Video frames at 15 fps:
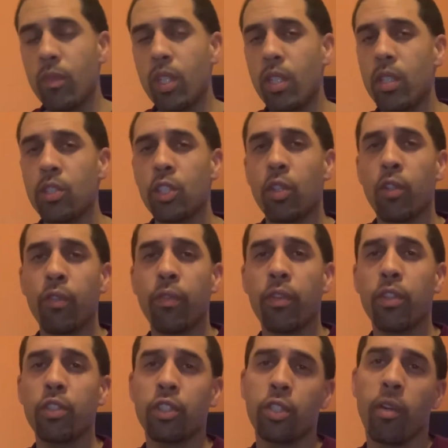So the
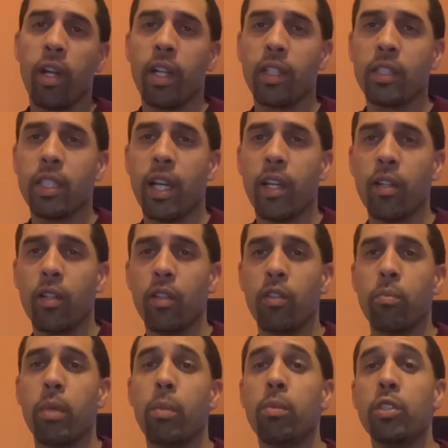first track, titled
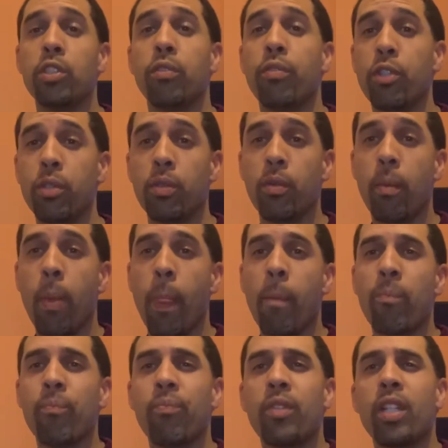Memories of You,
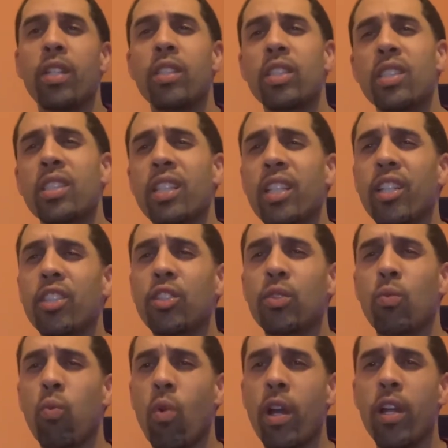just kicks
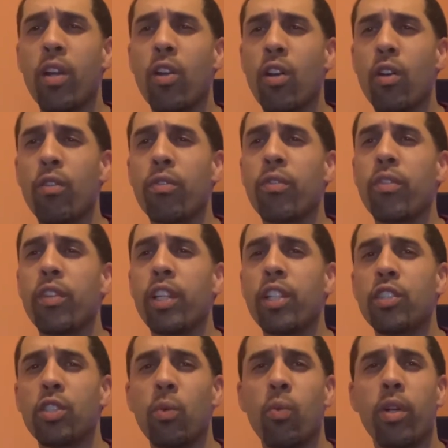right off
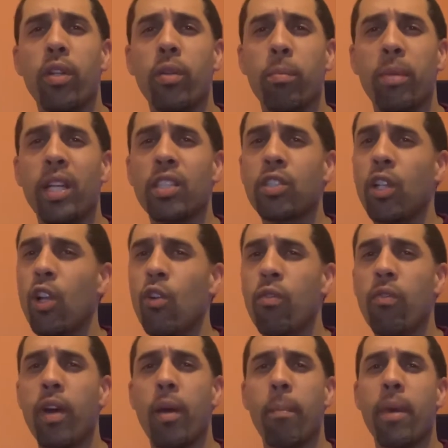into one of the best
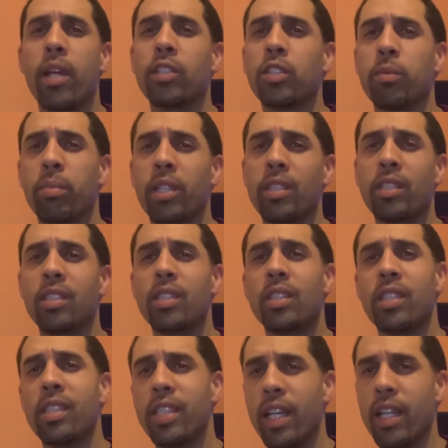lo-fi masterpieces
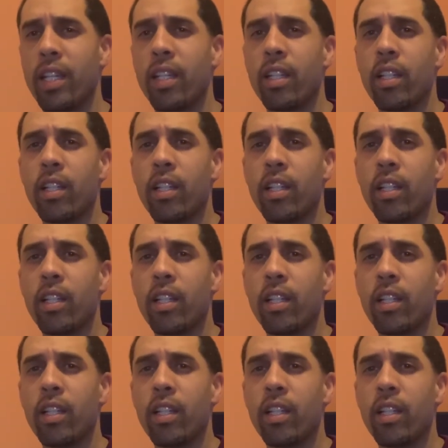to date.